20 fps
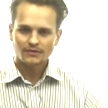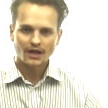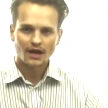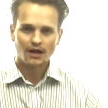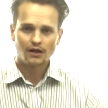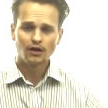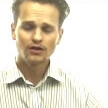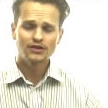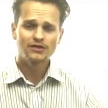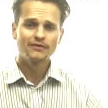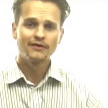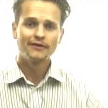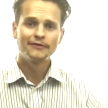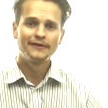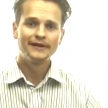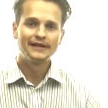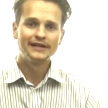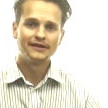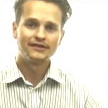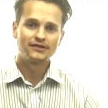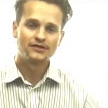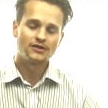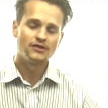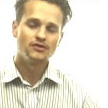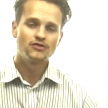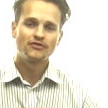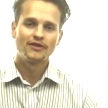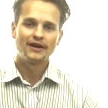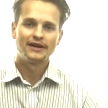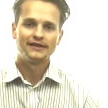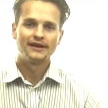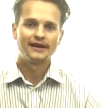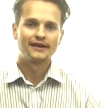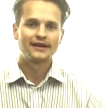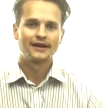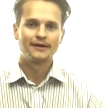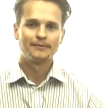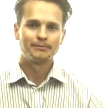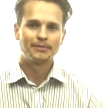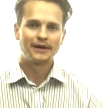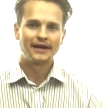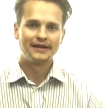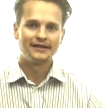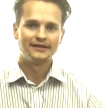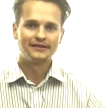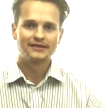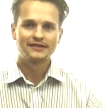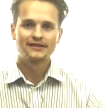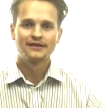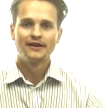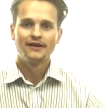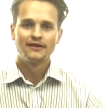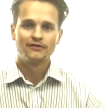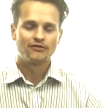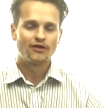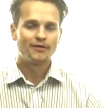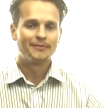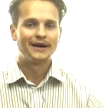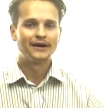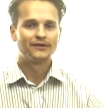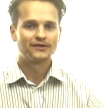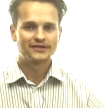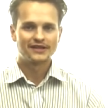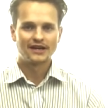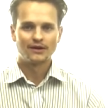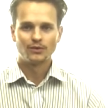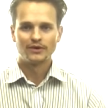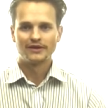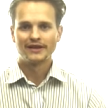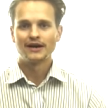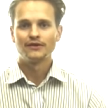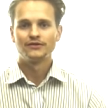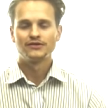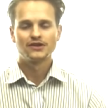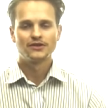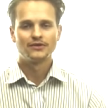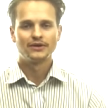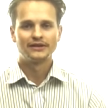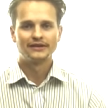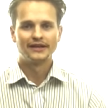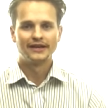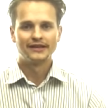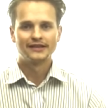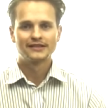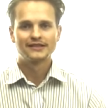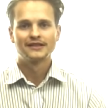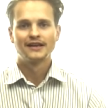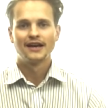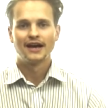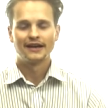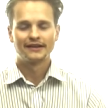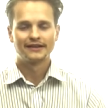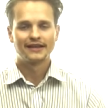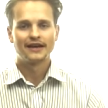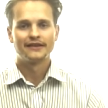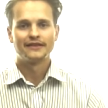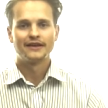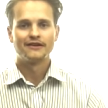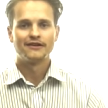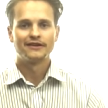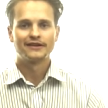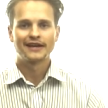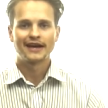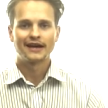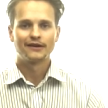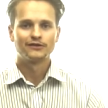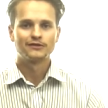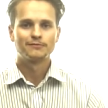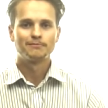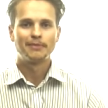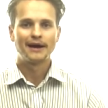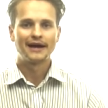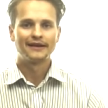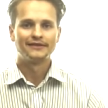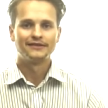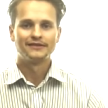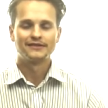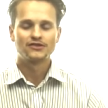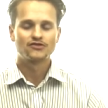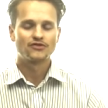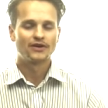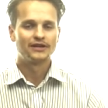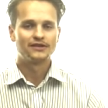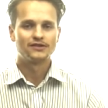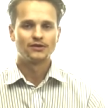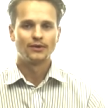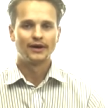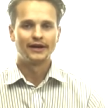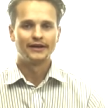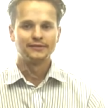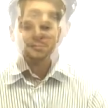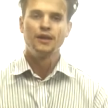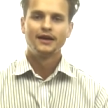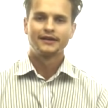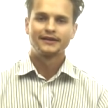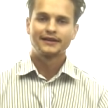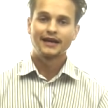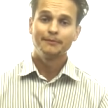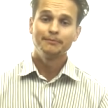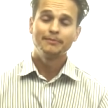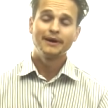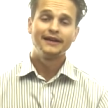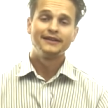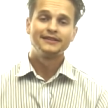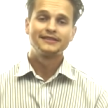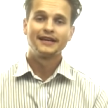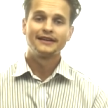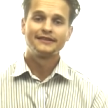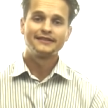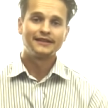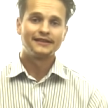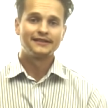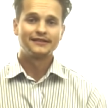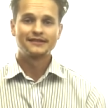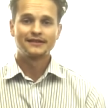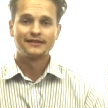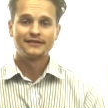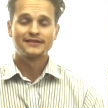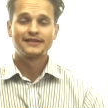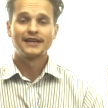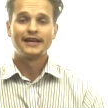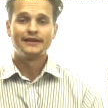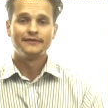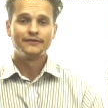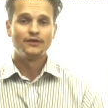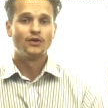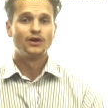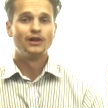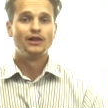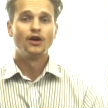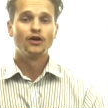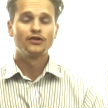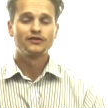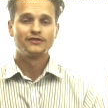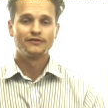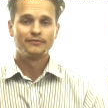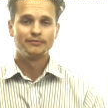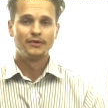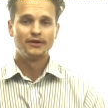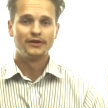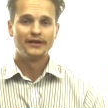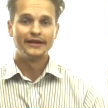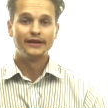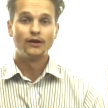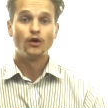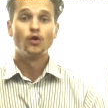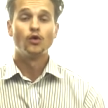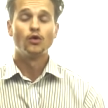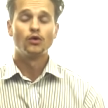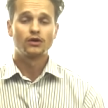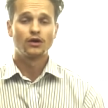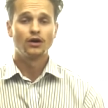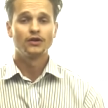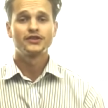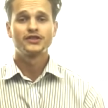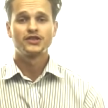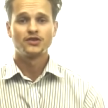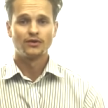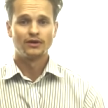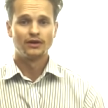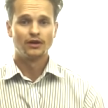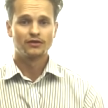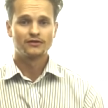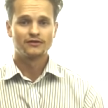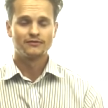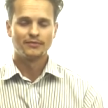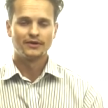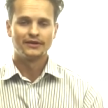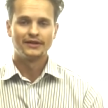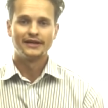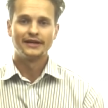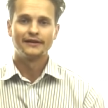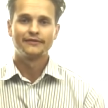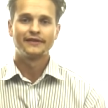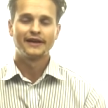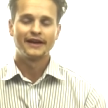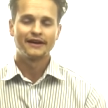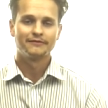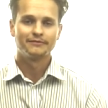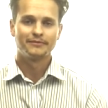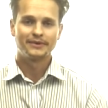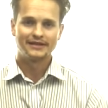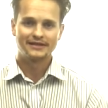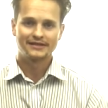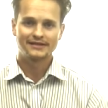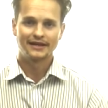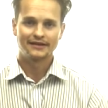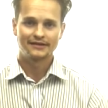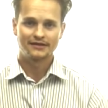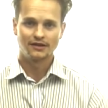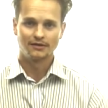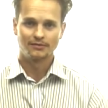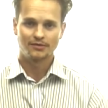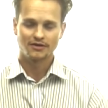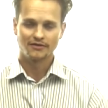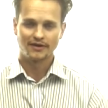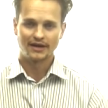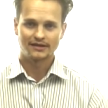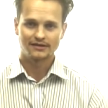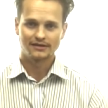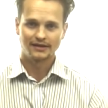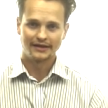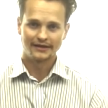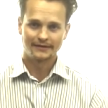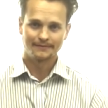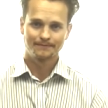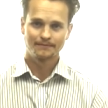A lot of affiliates do create their campaigns from outset without doing this and get their accounts banned straight away. Campaign settings can save you a lot of money or cost you a lot of money if they haven't been set up correctly.